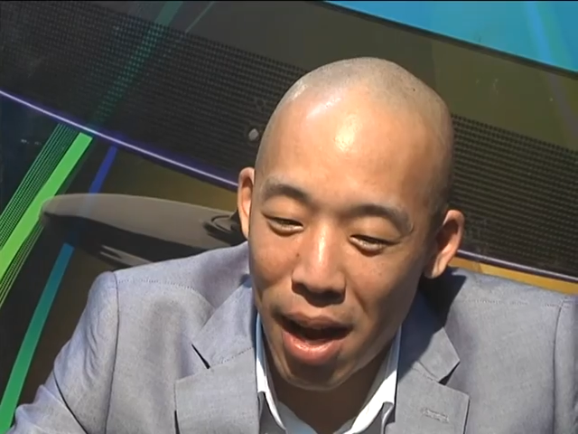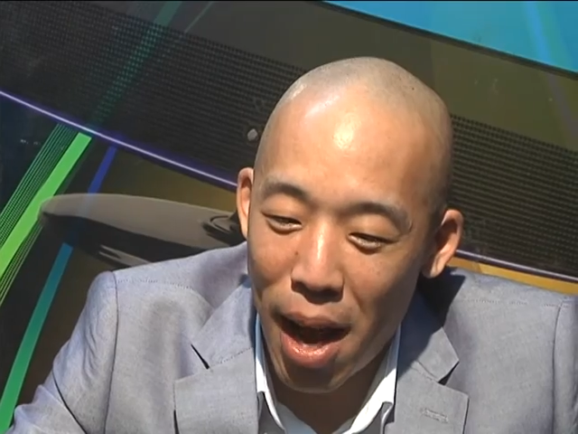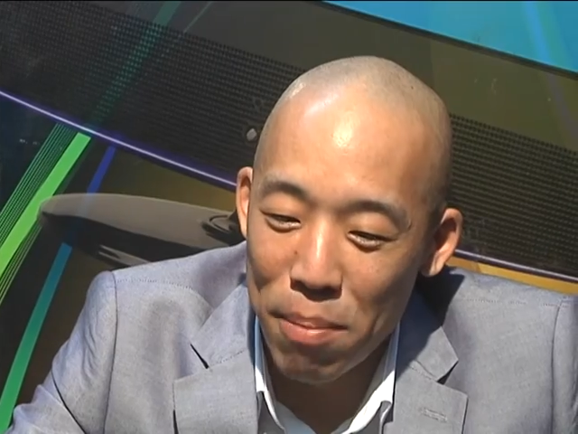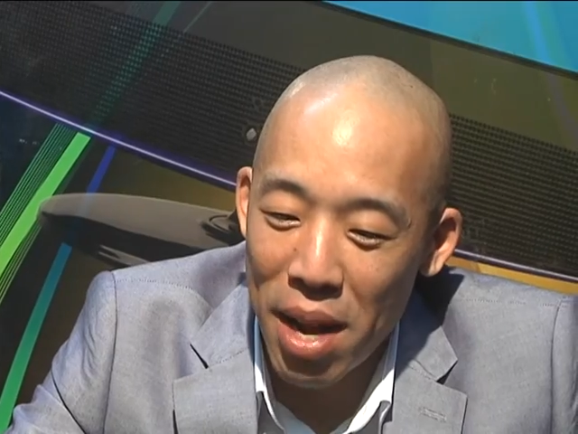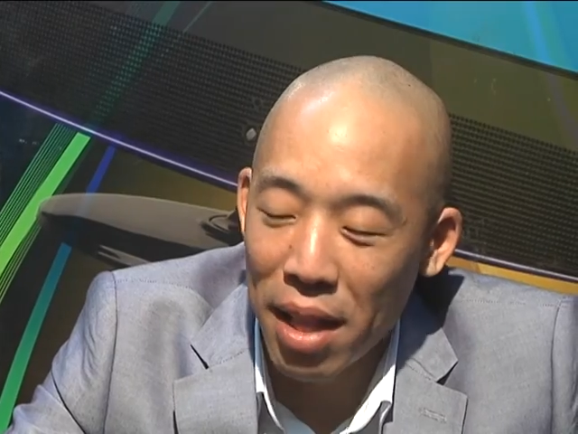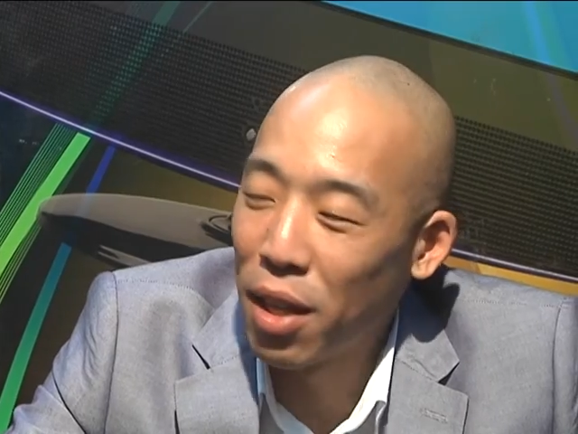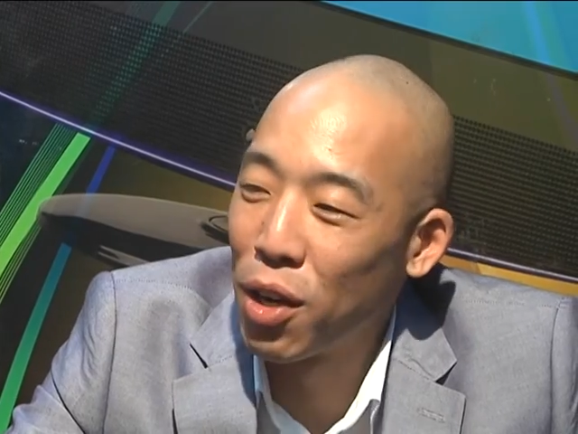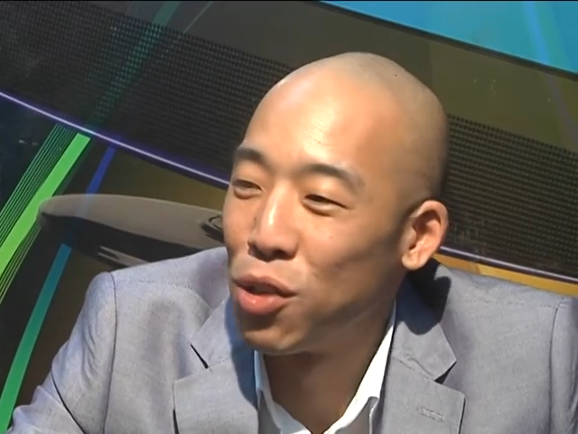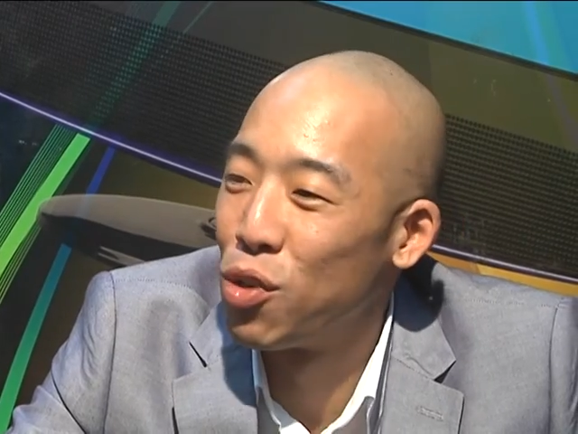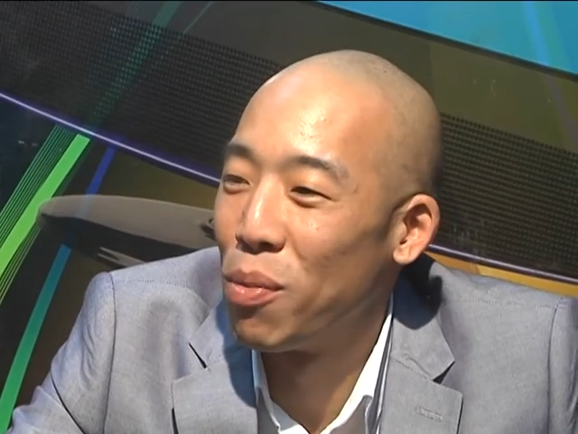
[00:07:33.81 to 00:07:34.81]
I'm not the
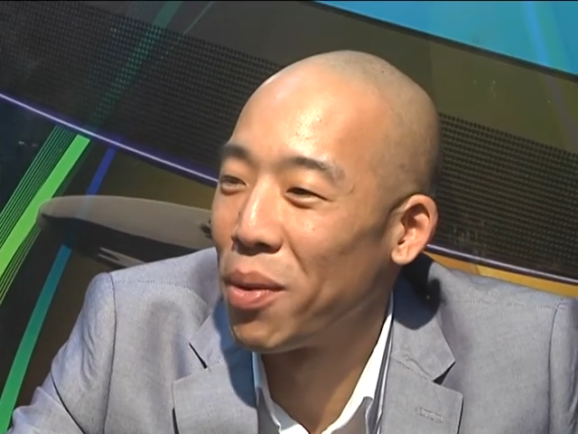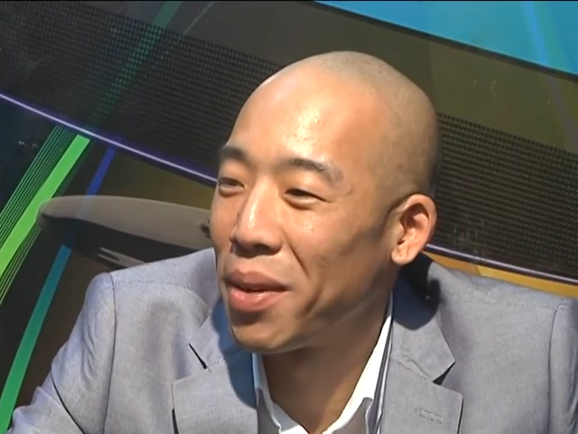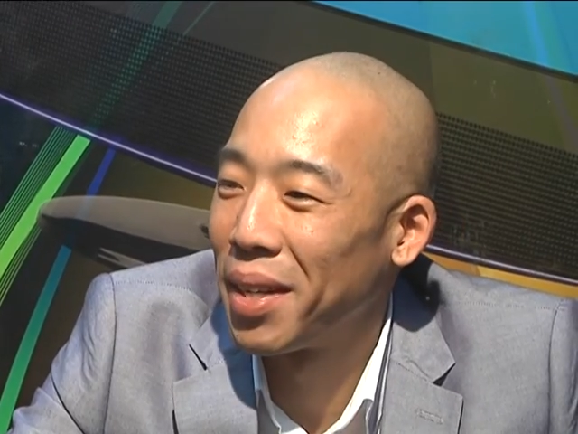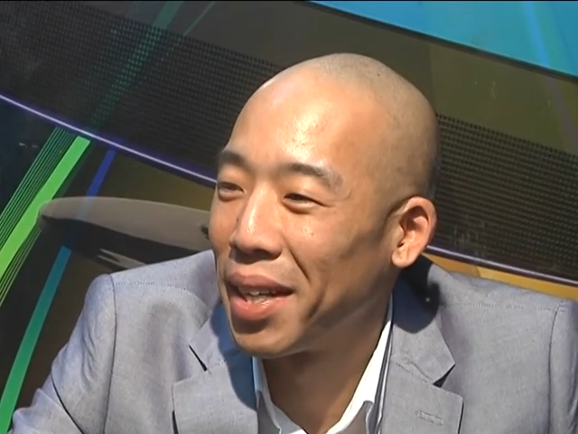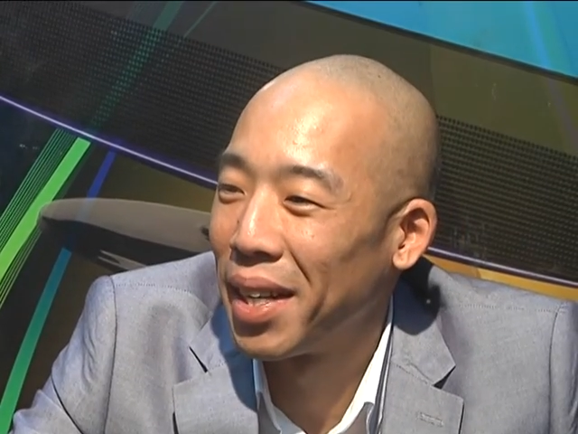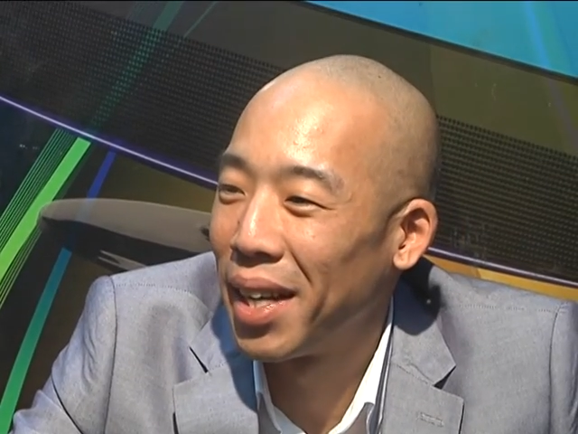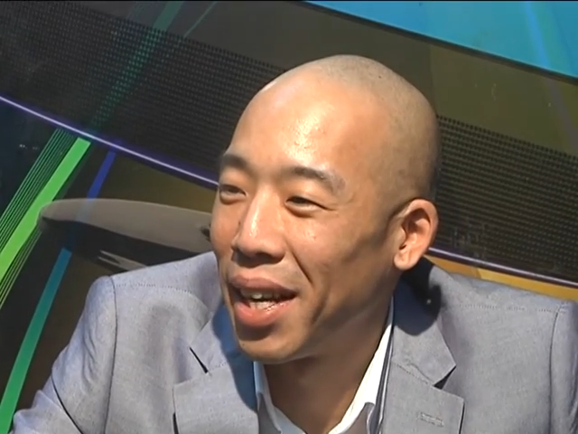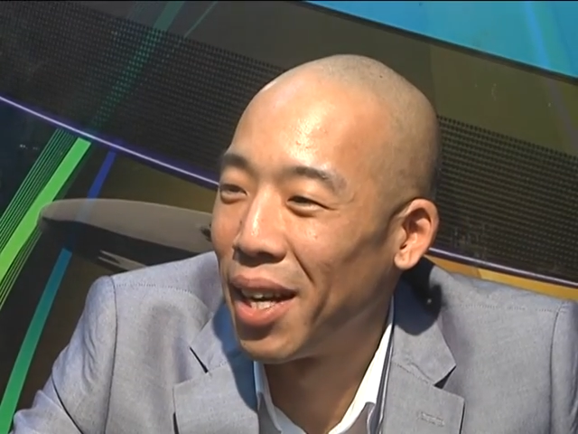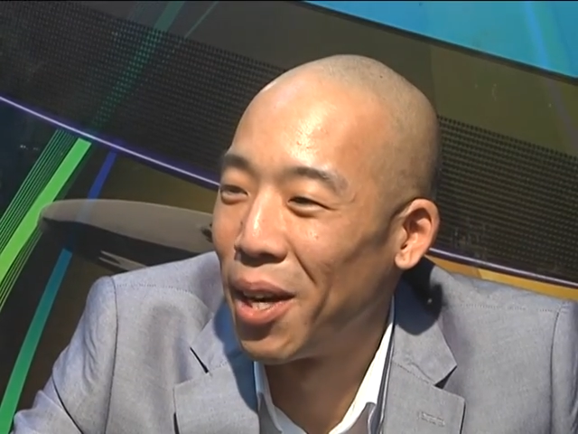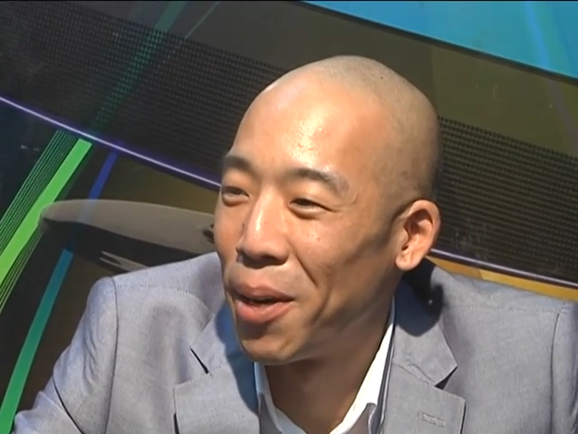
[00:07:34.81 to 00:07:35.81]
consumer.
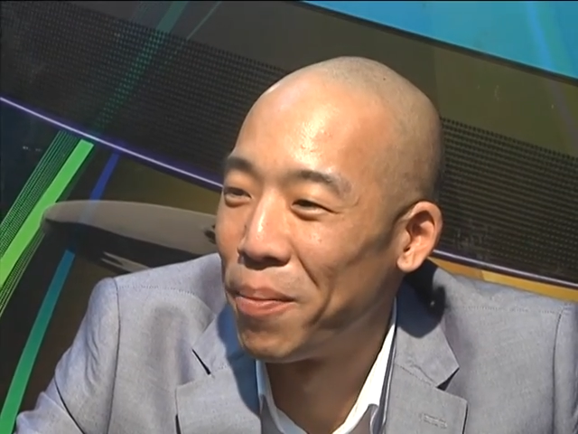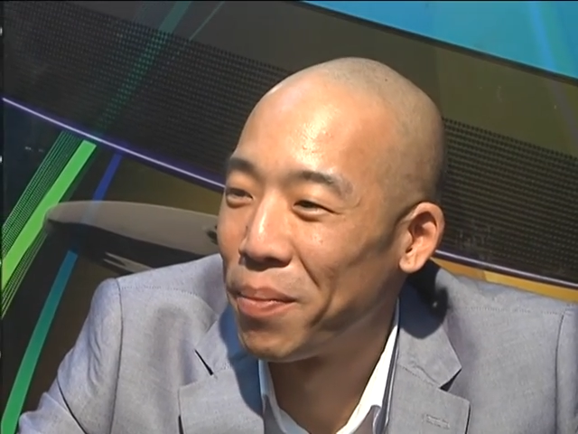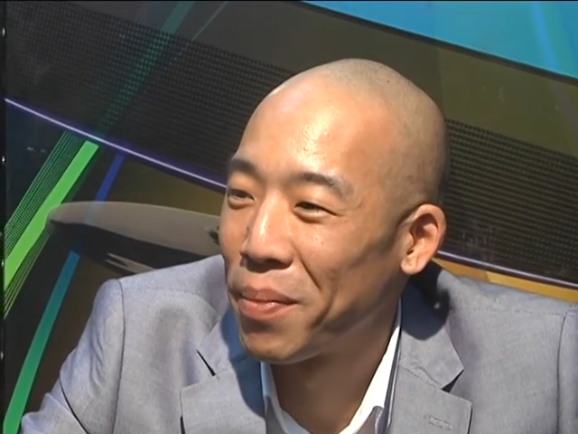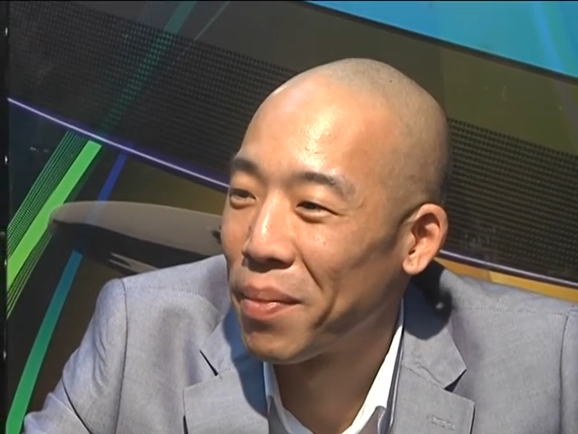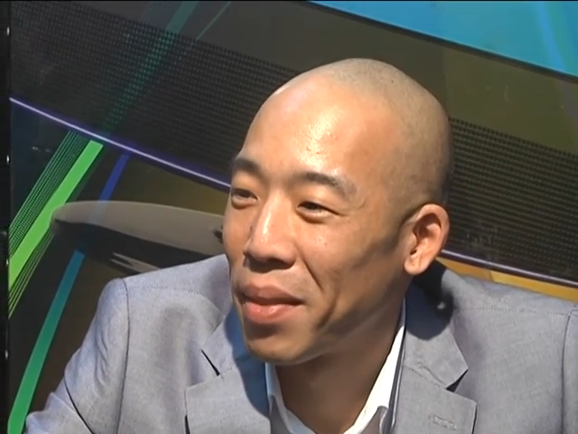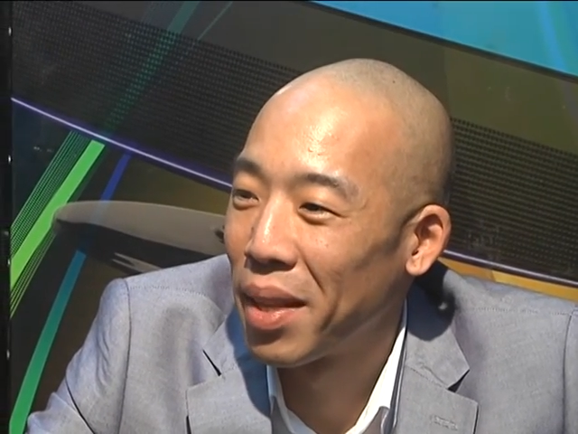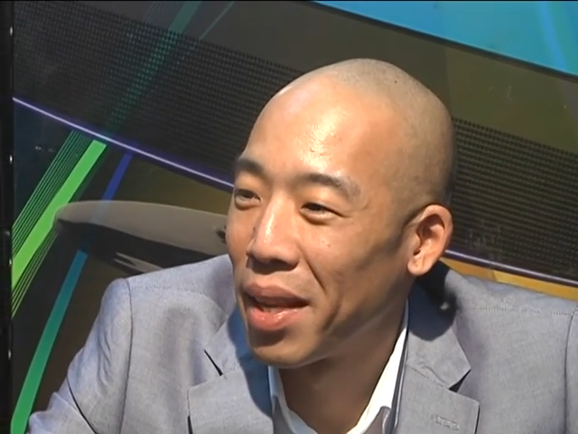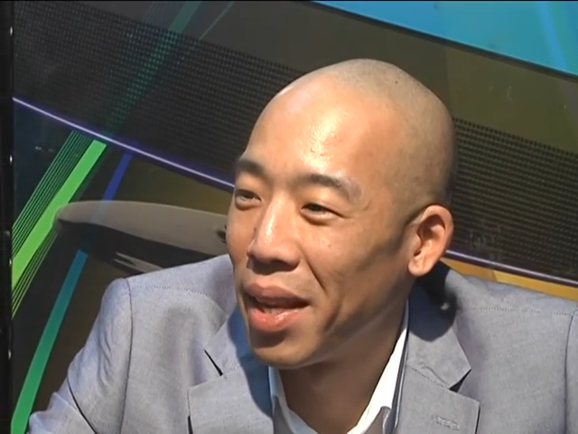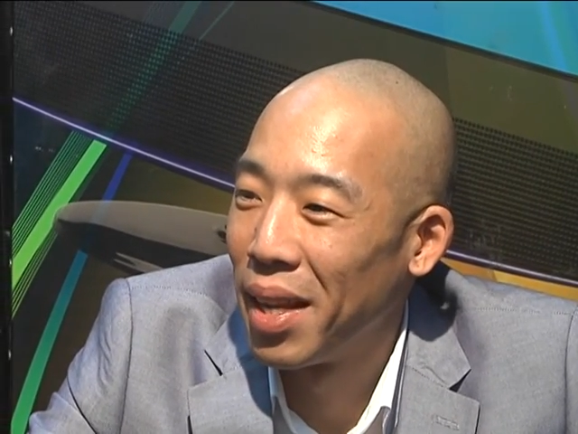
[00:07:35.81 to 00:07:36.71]
Um, but you could be.